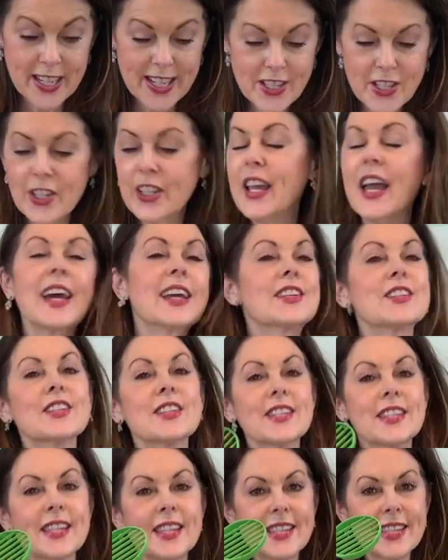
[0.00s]
kitchen
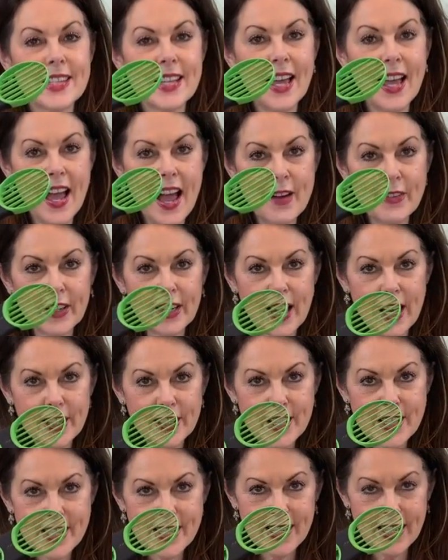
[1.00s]
gadgets, this
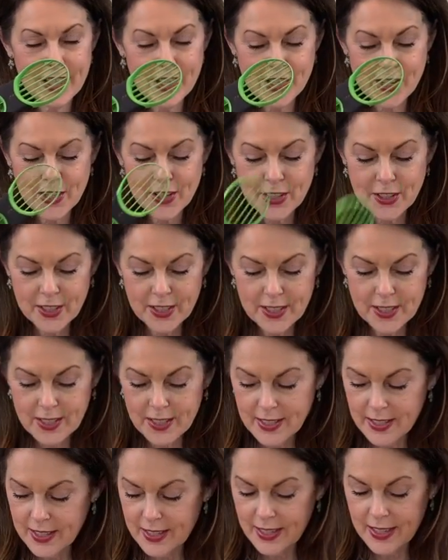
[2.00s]
avocado slicer.
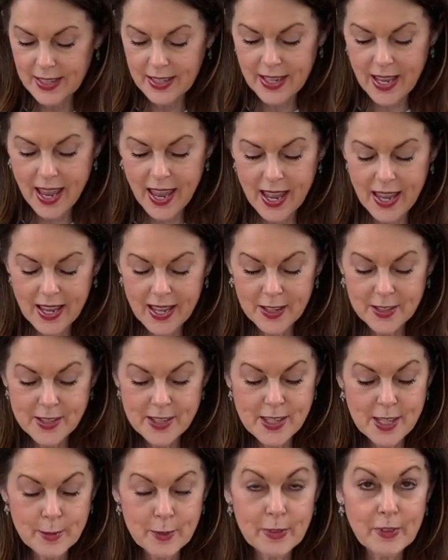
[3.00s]
And
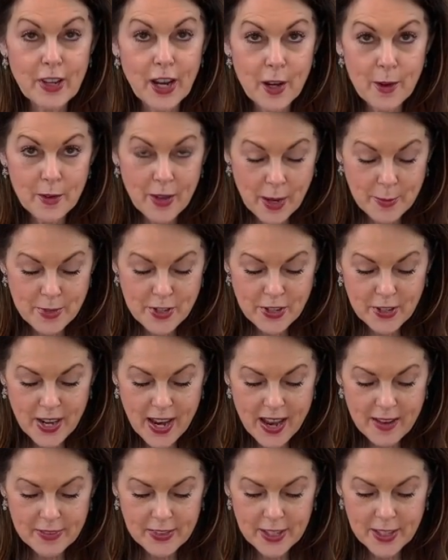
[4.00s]
some of y'all, I'm sure,
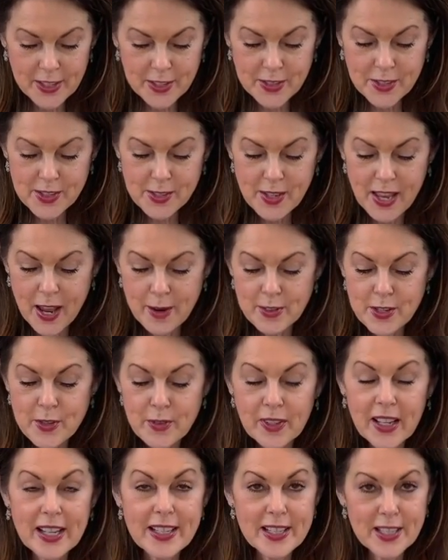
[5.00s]
have those. I was
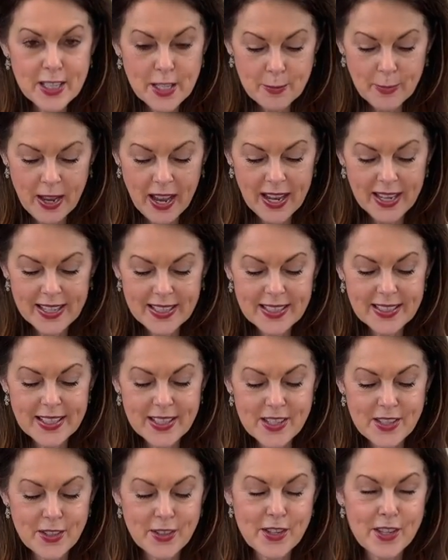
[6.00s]
reluctant to buy it
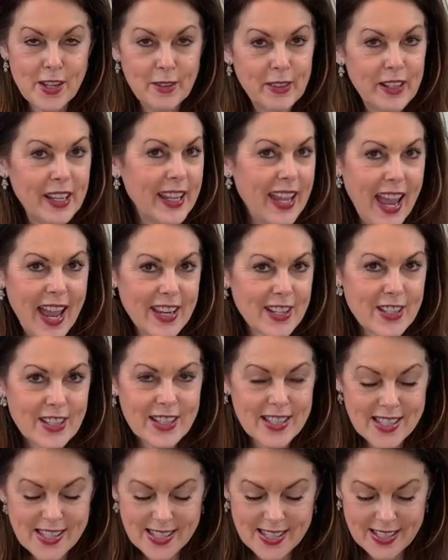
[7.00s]
because there's so many
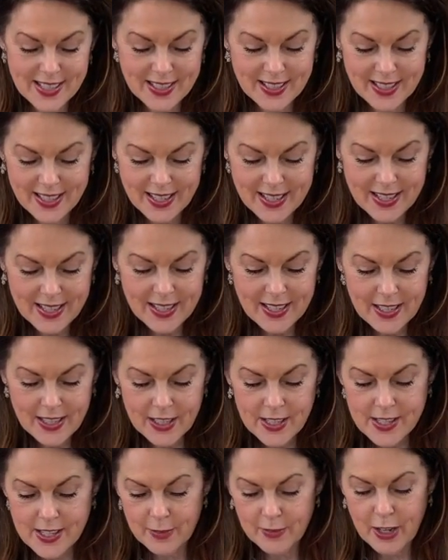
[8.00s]
gadgets, and
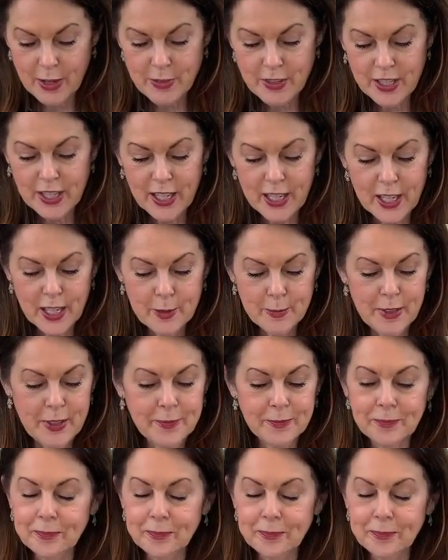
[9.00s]
sometimes you get them and